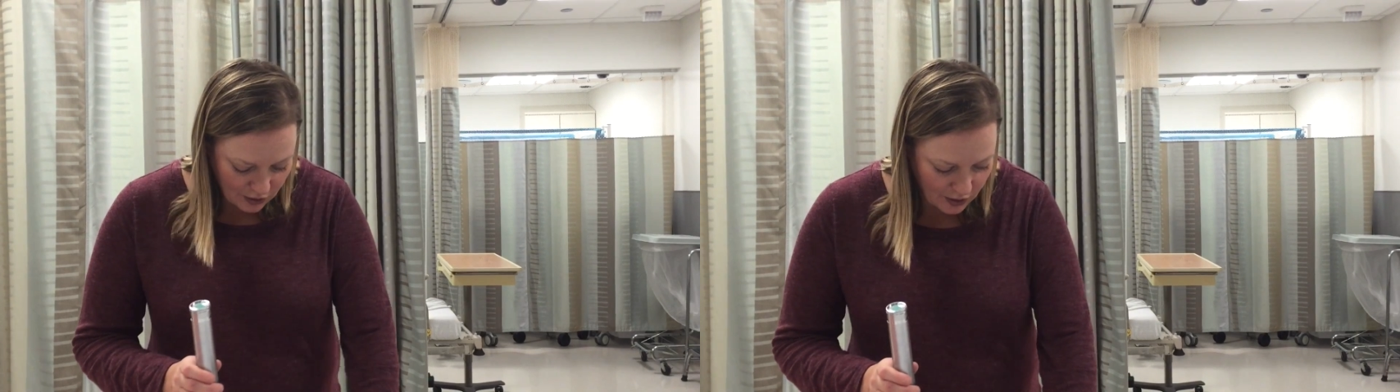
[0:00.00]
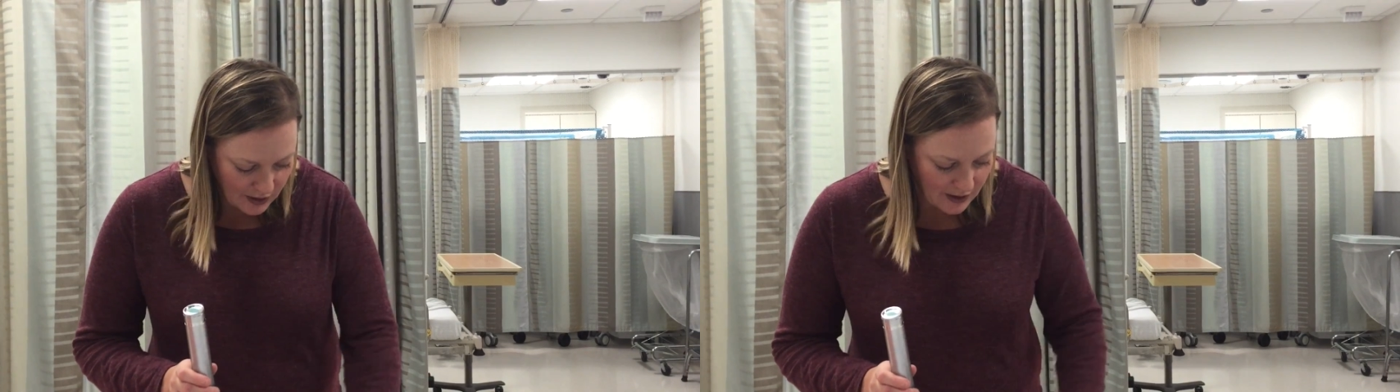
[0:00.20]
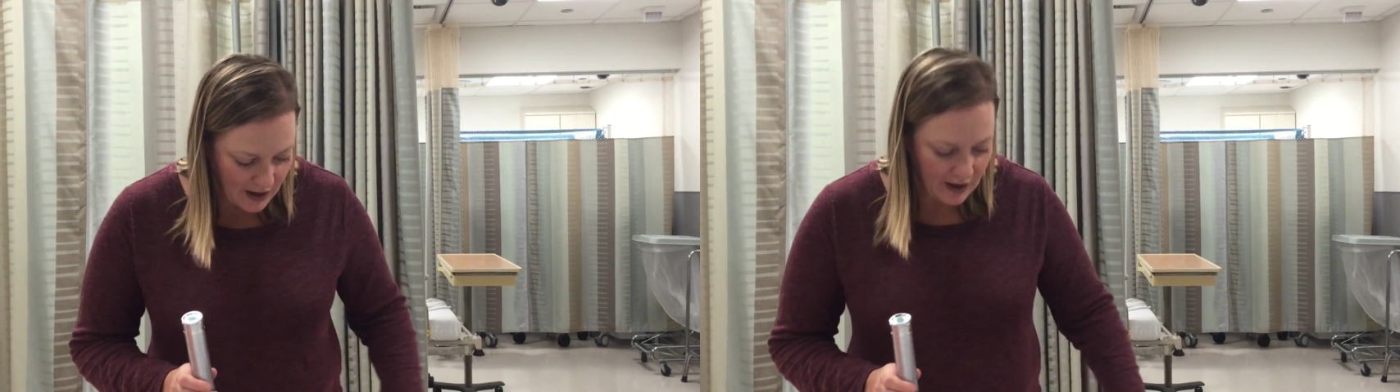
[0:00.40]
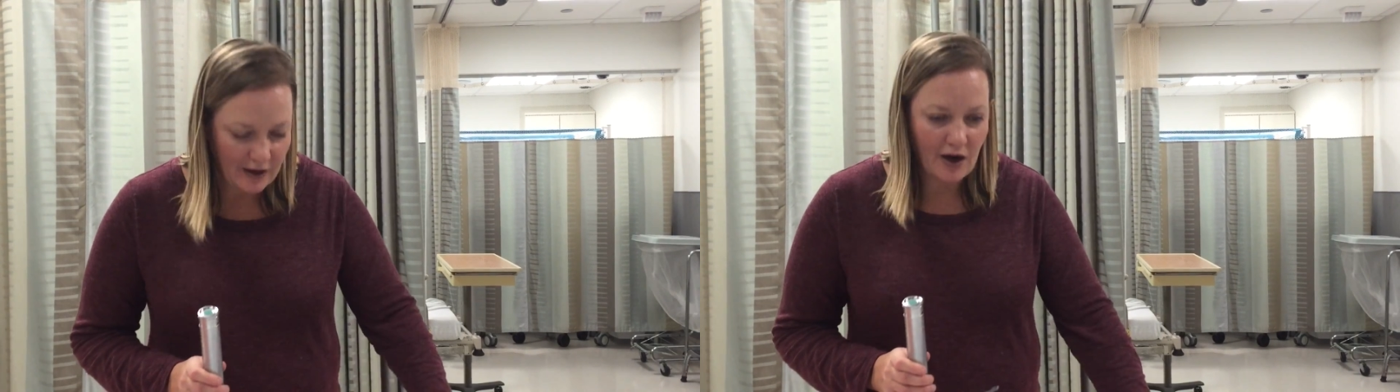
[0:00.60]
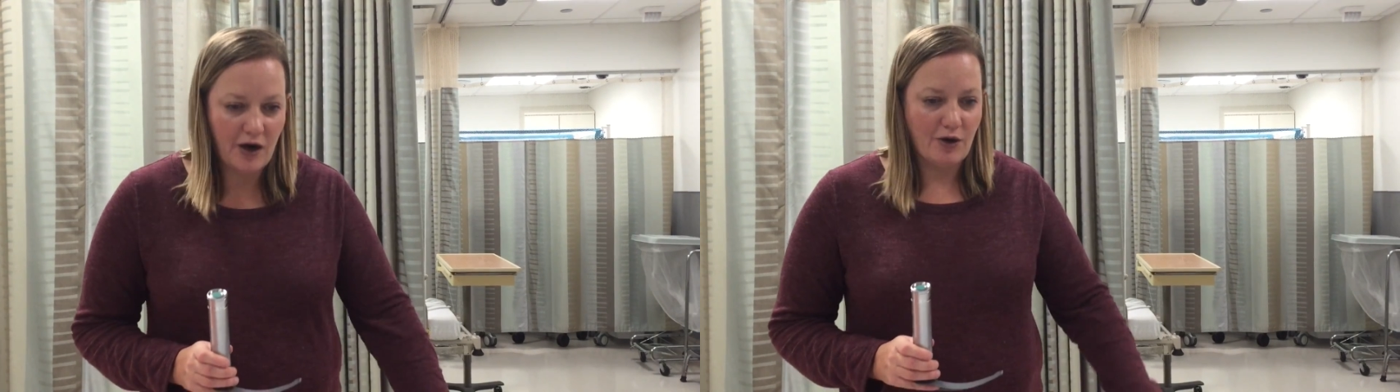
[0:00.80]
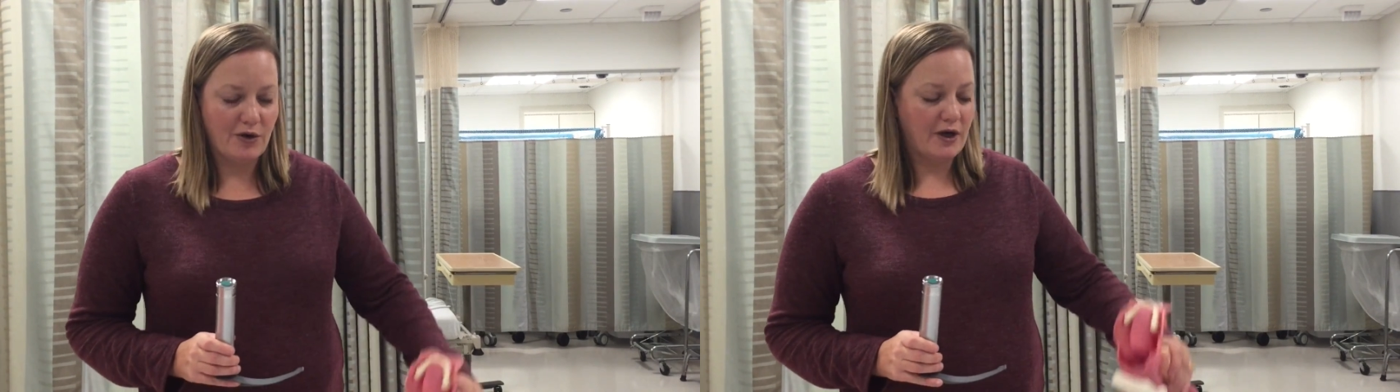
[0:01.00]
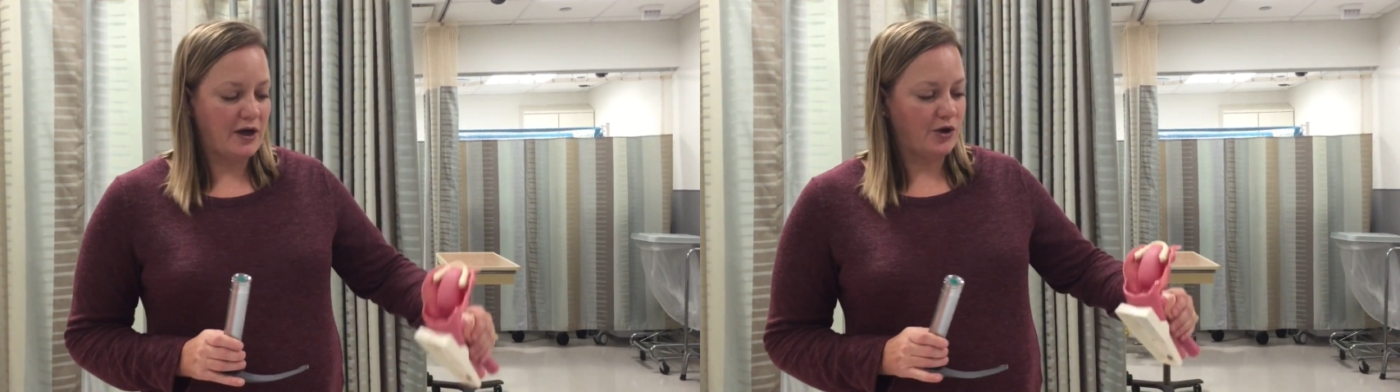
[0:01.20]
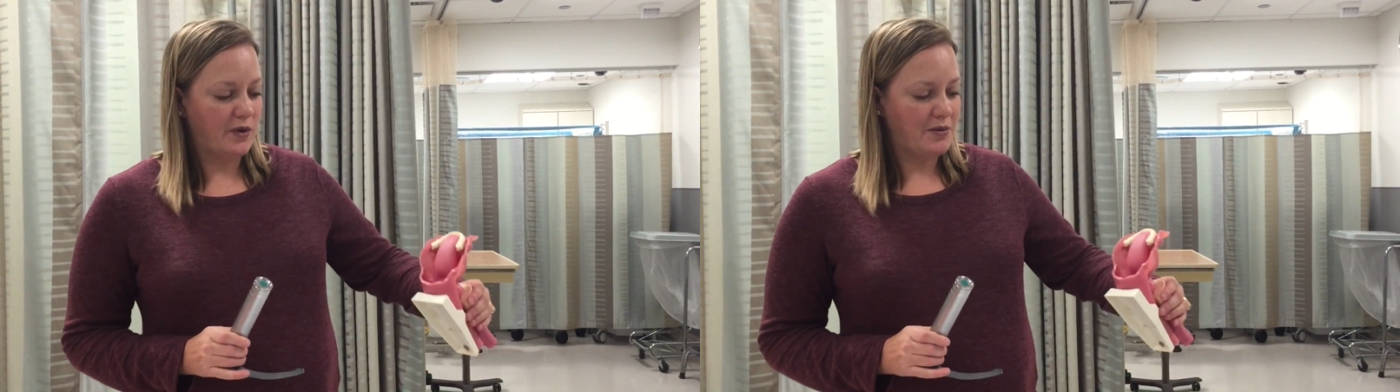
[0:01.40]
Looking at our
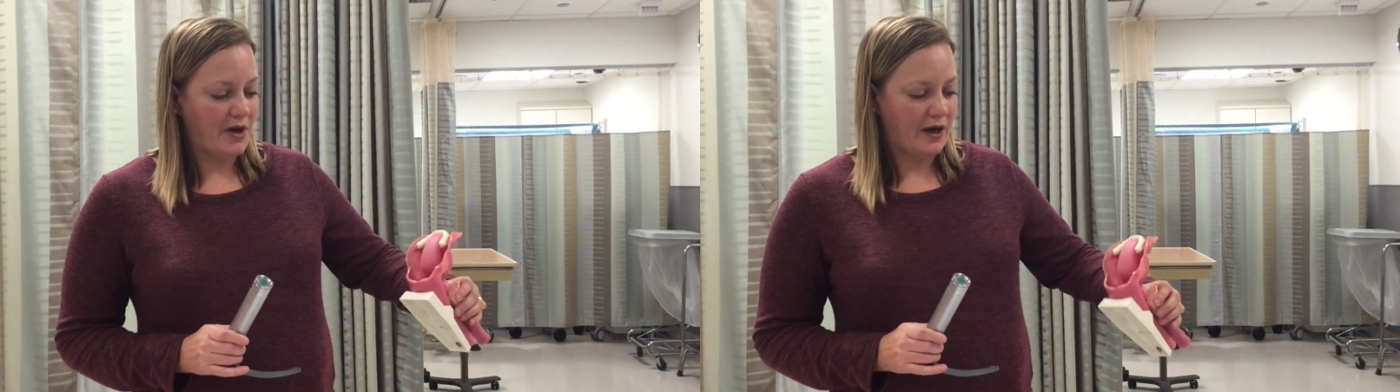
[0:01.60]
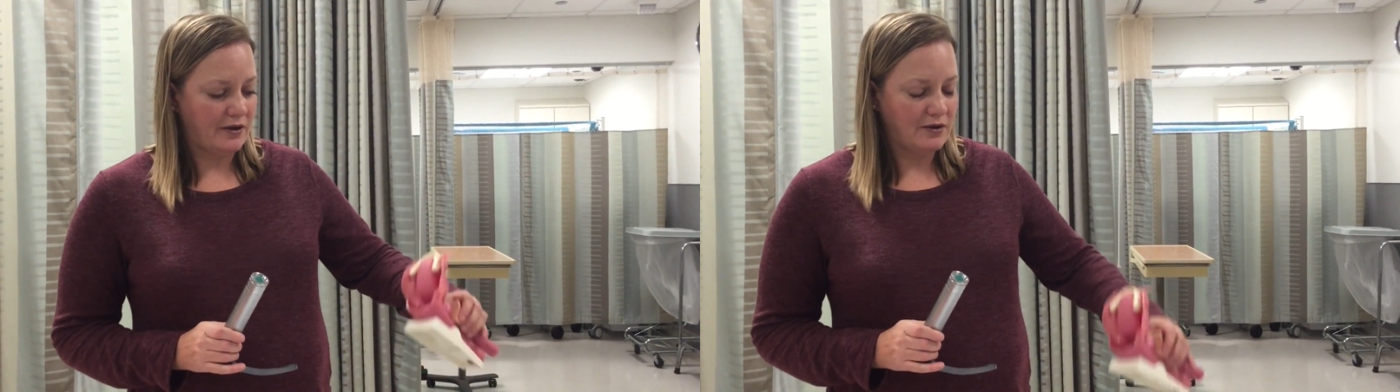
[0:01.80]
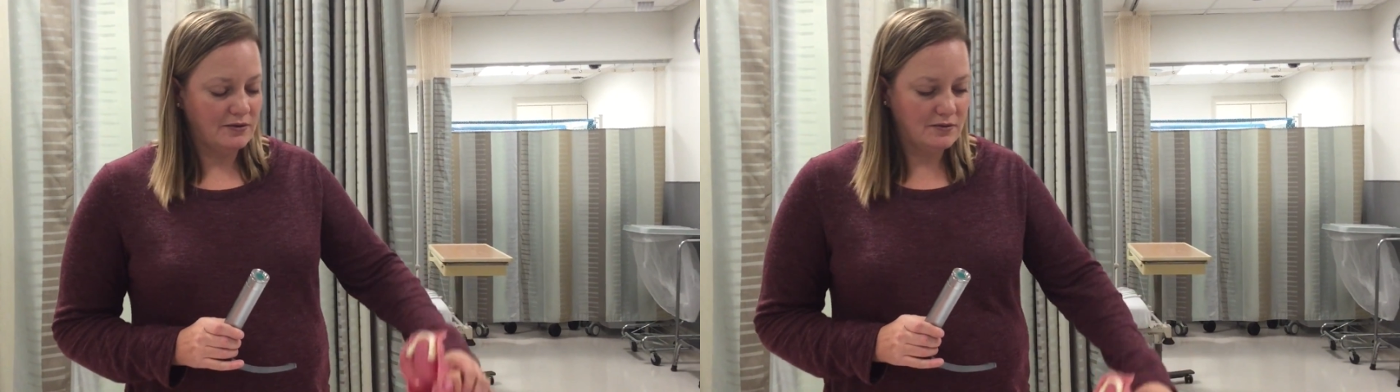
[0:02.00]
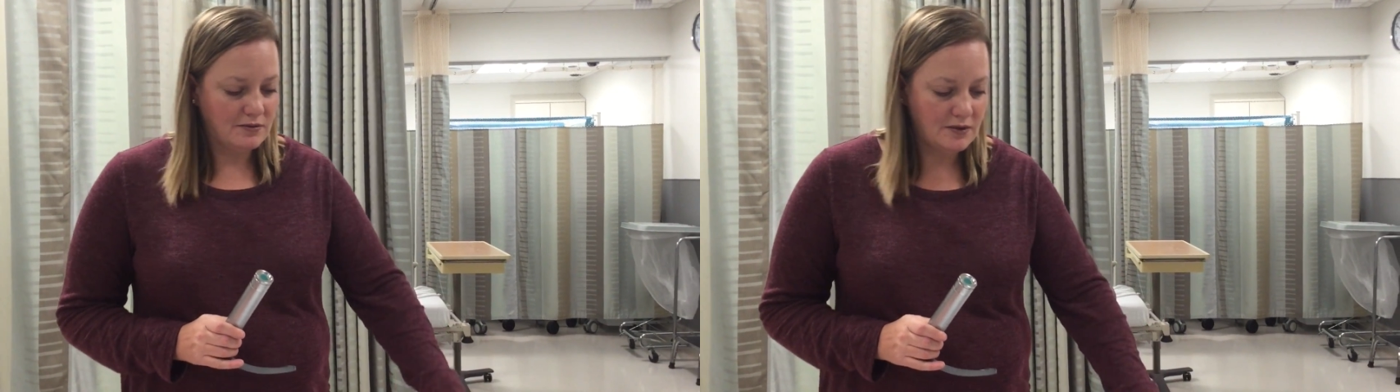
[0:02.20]
airway model,